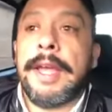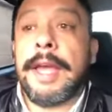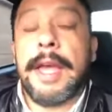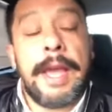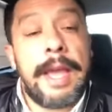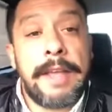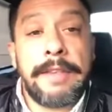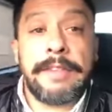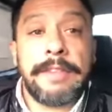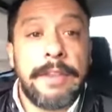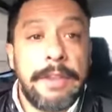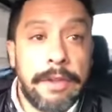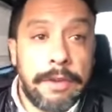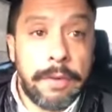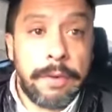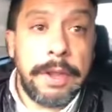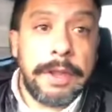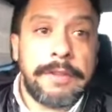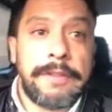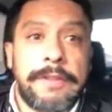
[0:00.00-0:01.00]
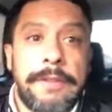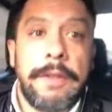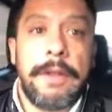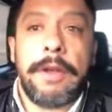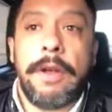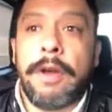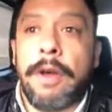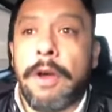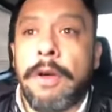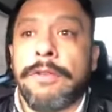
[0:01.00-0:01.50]
has increased
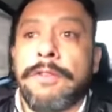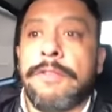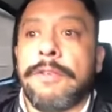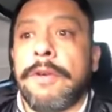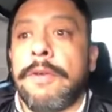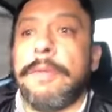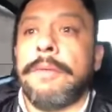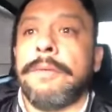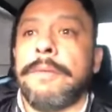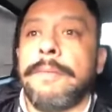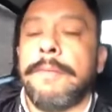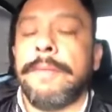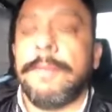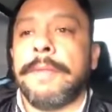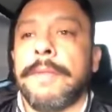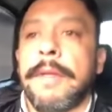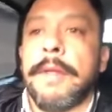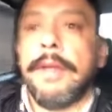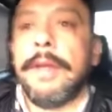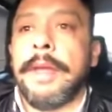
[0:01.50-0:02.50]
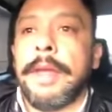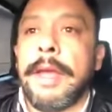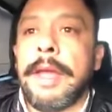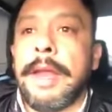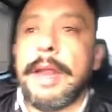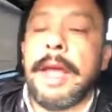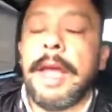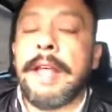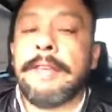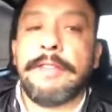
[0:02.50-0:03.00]
also.
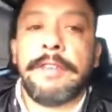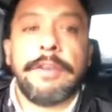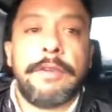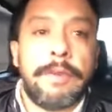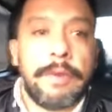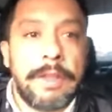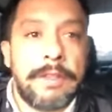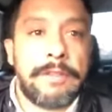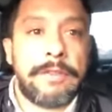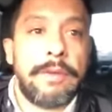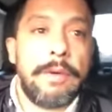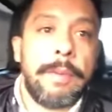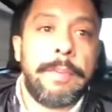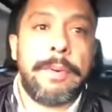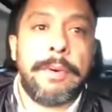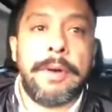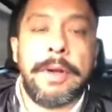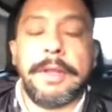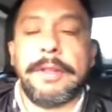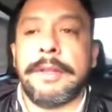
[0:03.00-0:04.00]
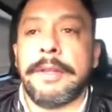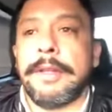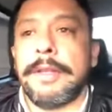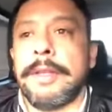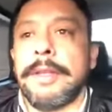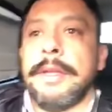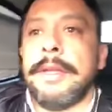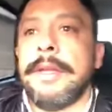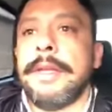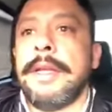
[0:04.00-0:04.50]
It has increased to a point
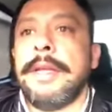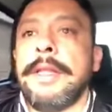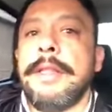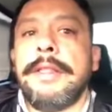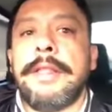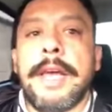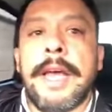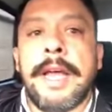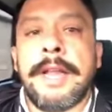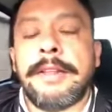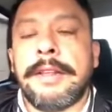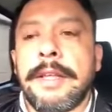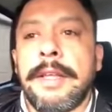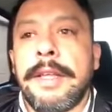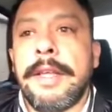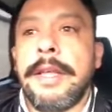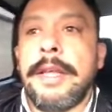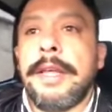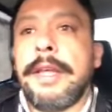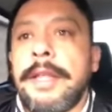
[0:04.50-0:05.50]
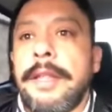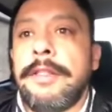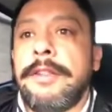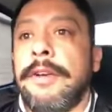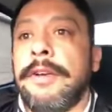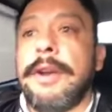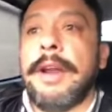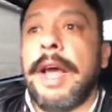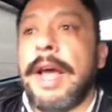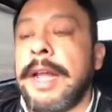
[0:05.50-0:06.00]
that
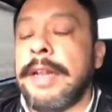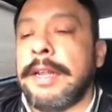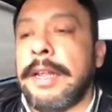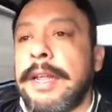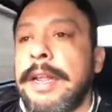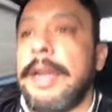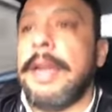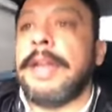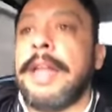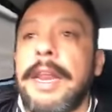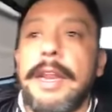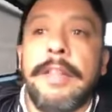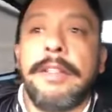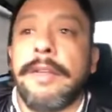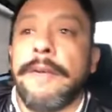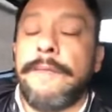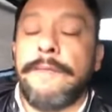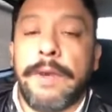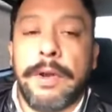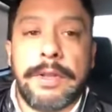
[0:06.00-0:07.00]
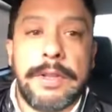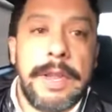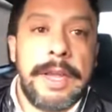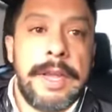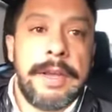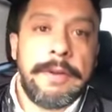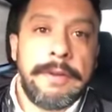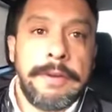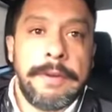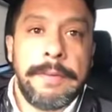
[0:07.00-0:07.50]
they're not letting the foot
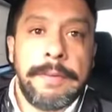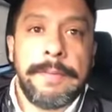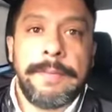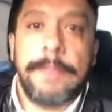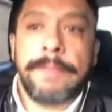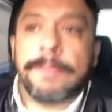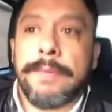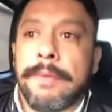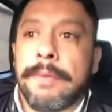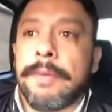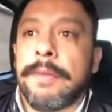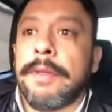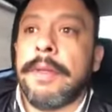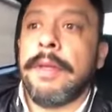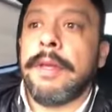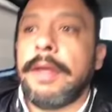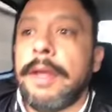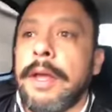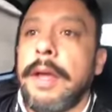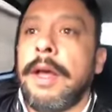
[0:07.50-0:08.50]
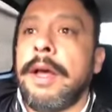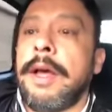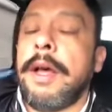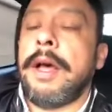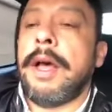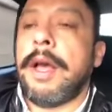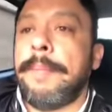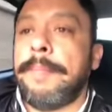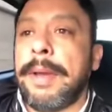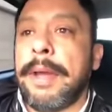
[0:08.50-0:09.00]
down.
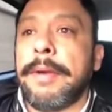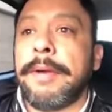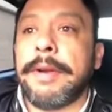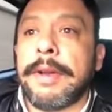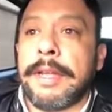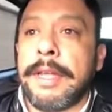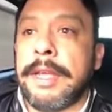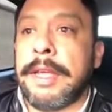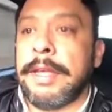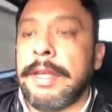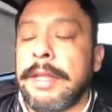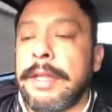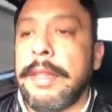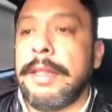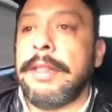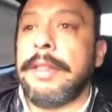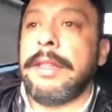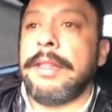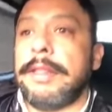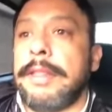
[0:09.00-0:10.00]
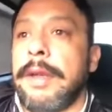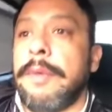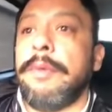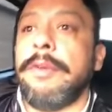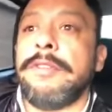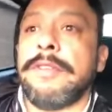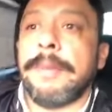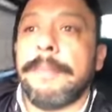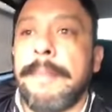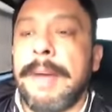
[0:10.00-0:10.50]
Apparently, there
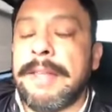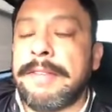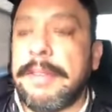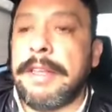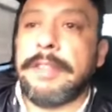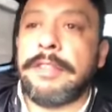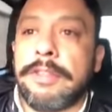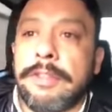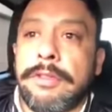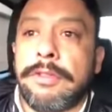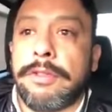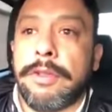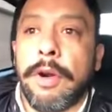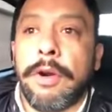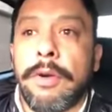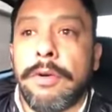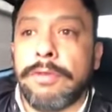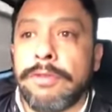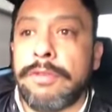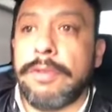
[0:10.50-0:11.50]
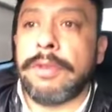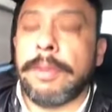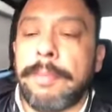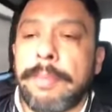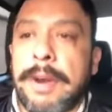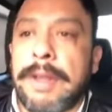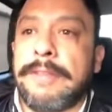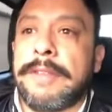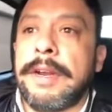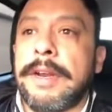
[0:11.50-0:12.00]
was a message thrown to the
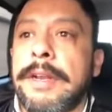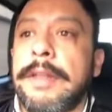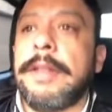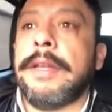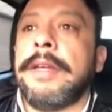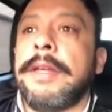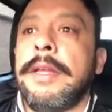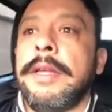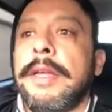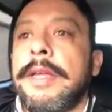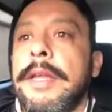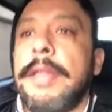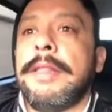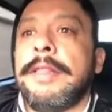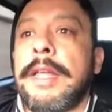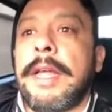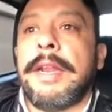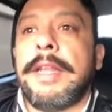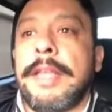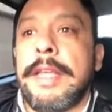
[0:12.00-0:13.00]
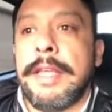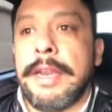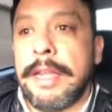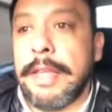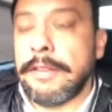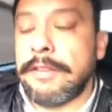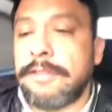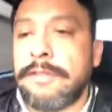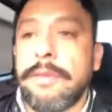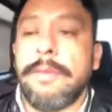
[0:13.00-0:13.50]
president that he
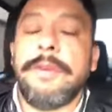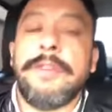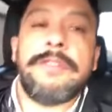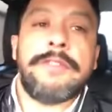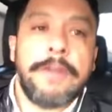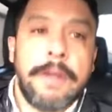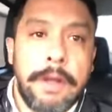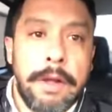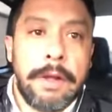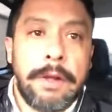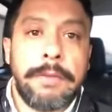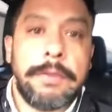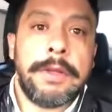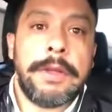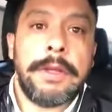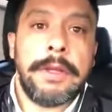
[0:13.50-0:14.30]
needs to resolve